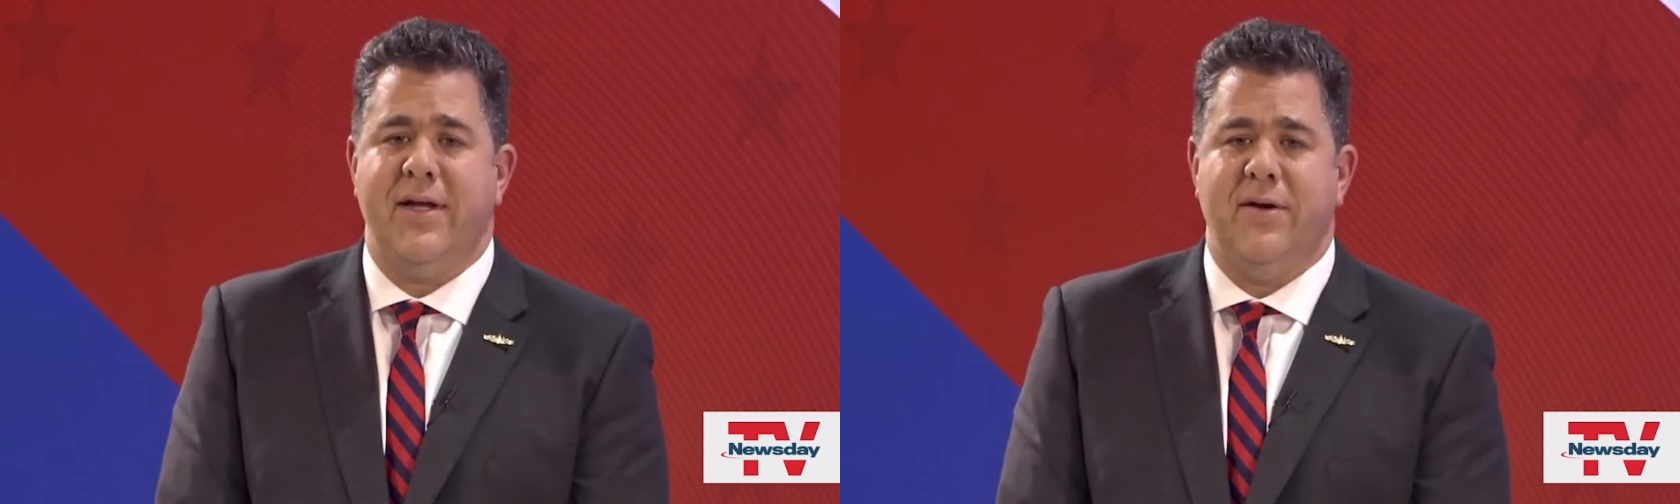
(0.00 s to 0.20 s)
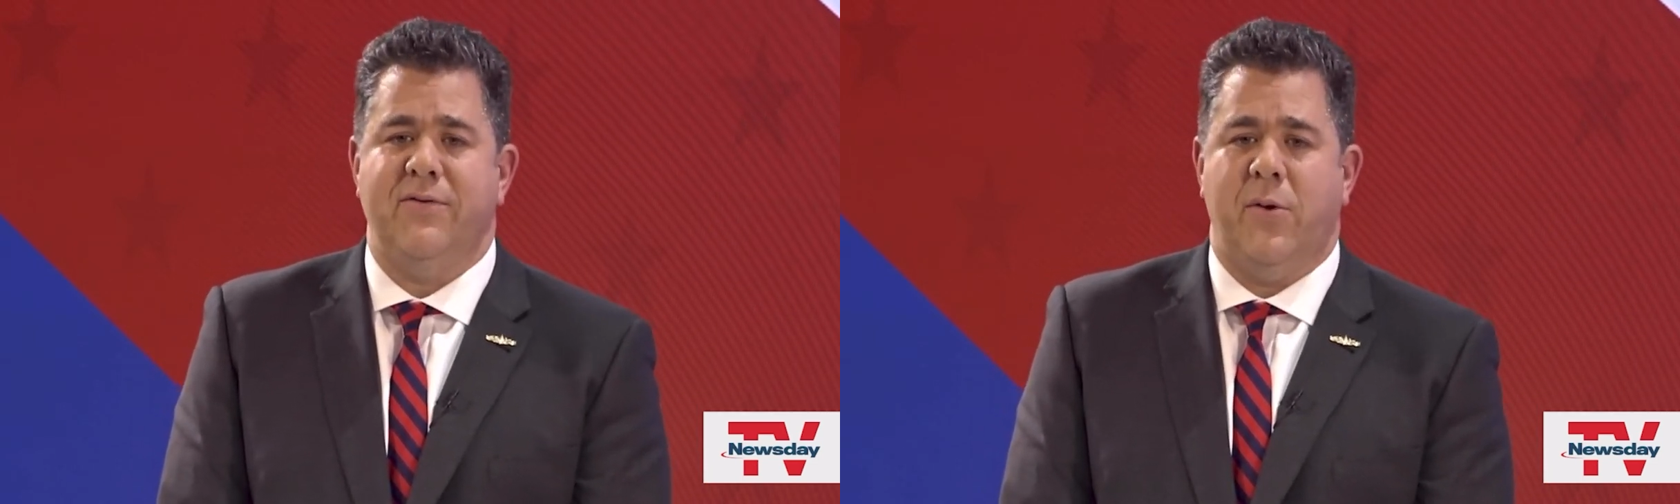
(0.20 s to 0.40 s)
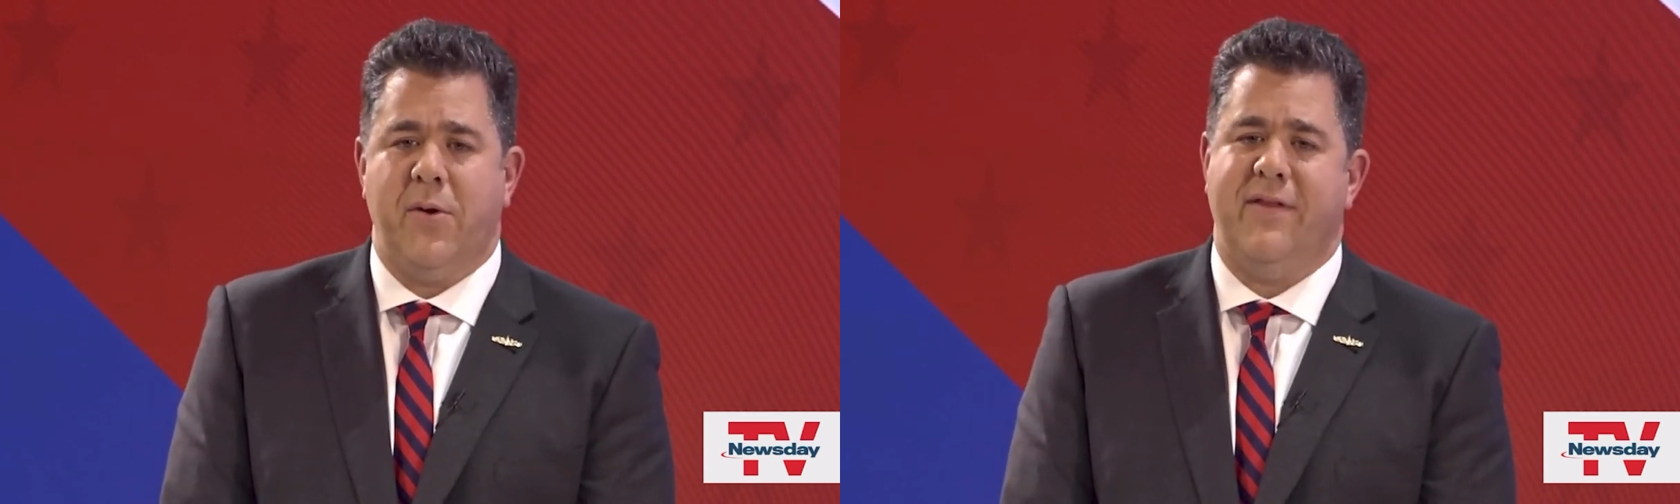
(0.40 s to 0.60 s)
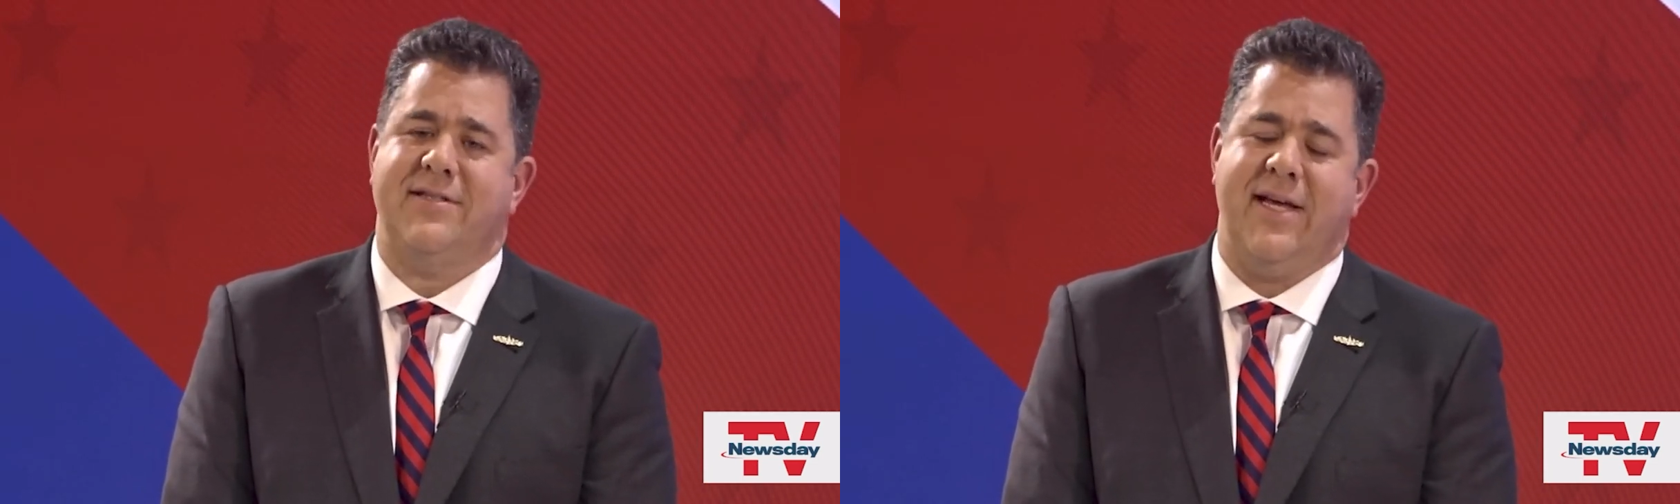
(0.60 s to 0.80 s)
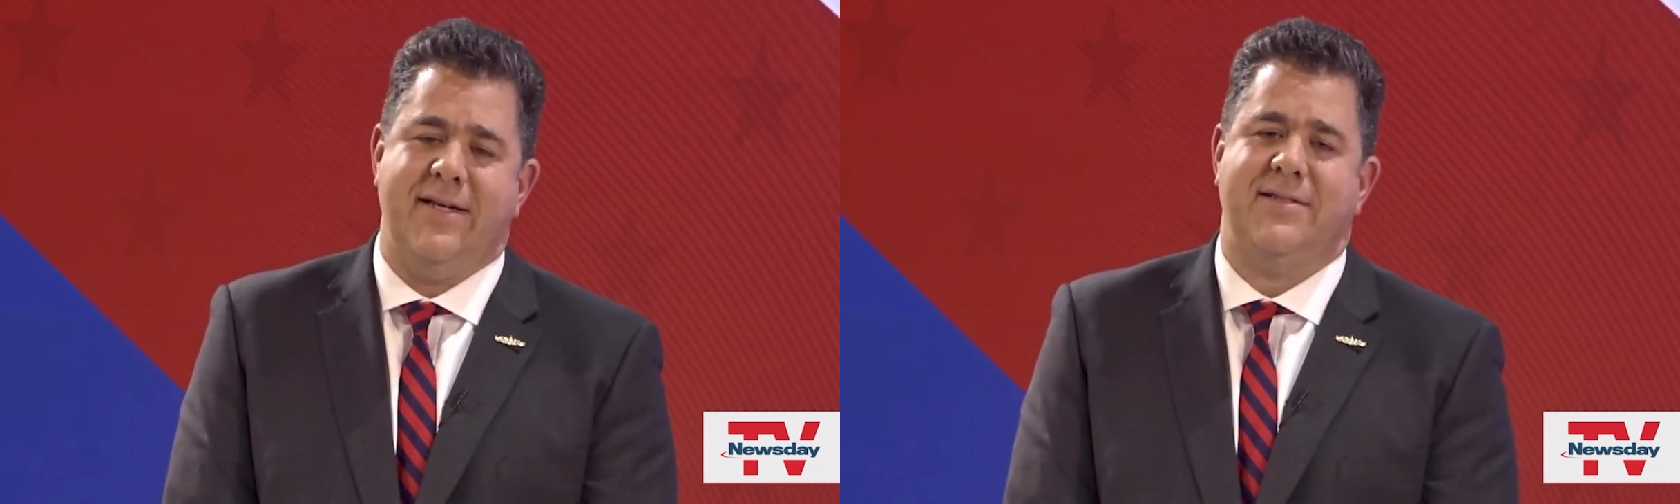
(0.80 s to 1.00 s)
need a vote of the
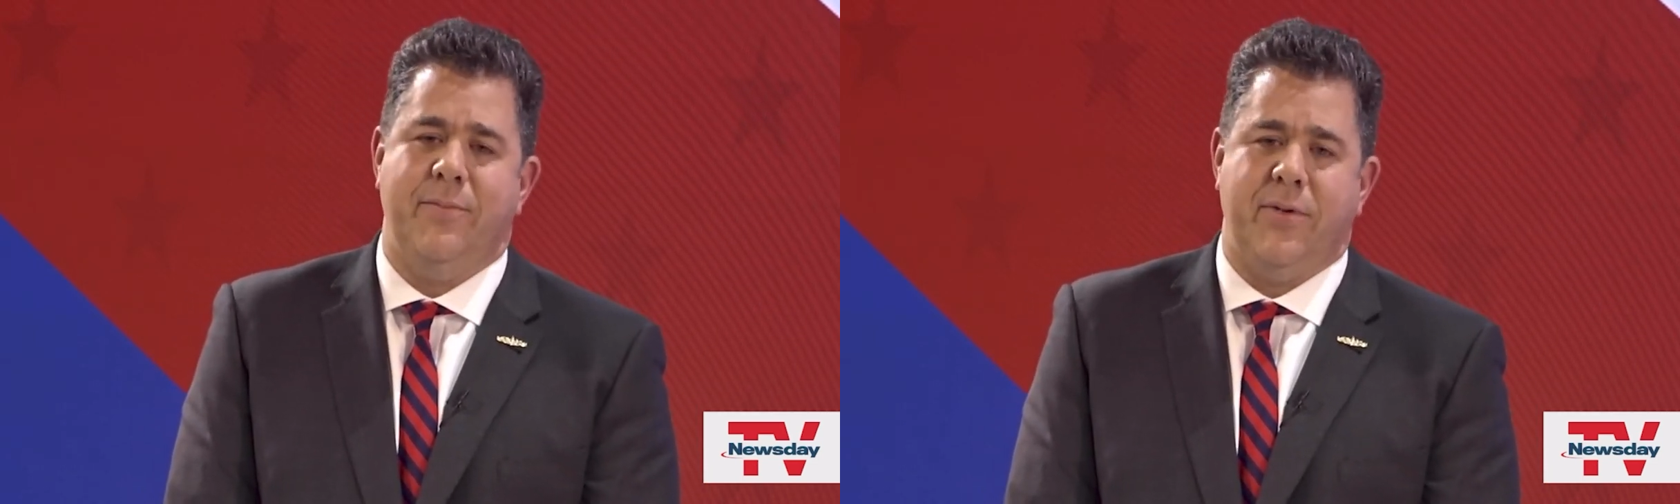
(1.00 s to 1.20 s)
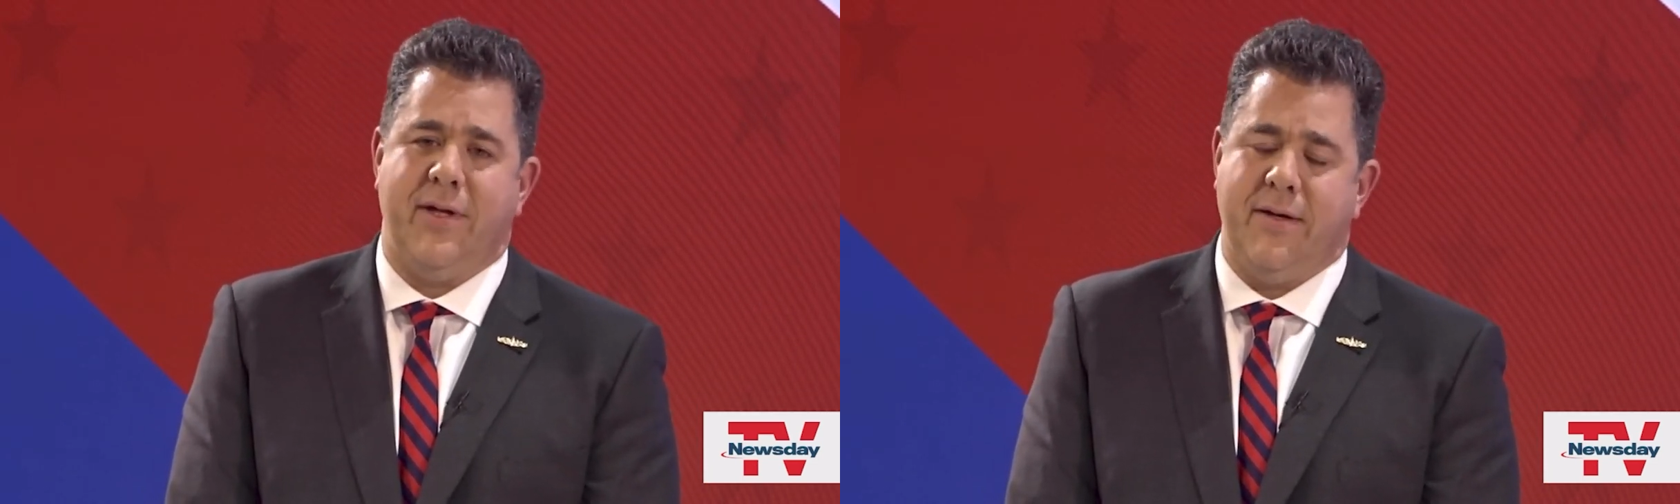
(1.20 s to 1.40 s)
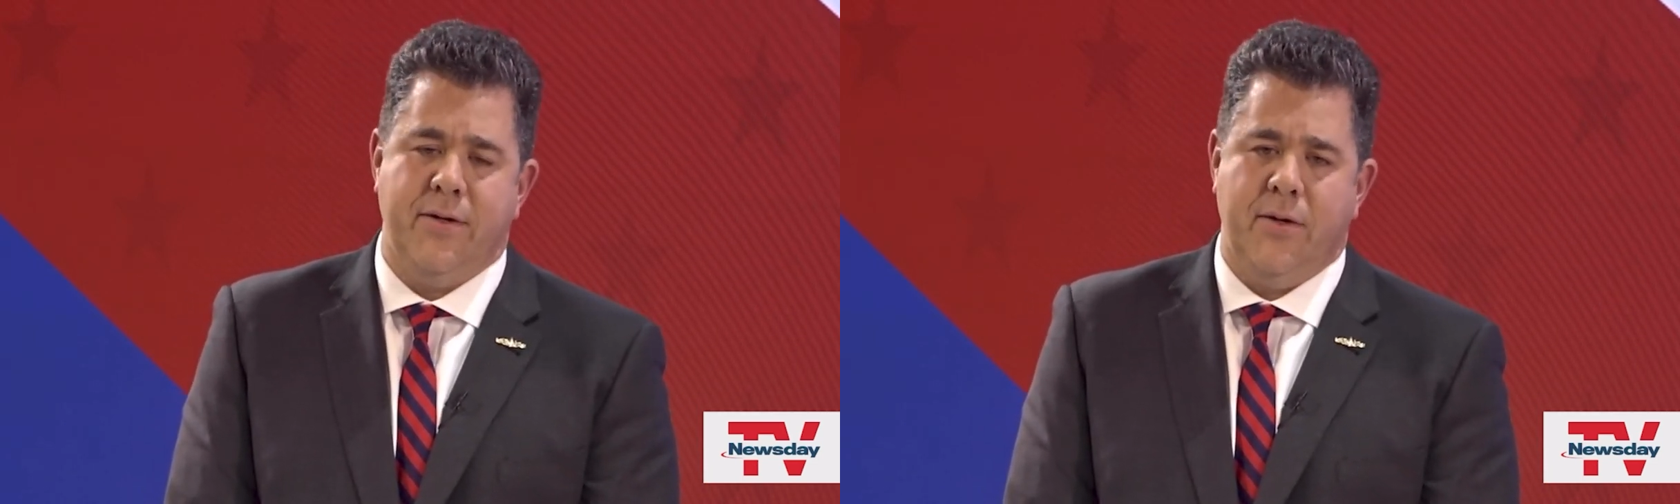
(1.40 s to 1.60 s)
state assembly,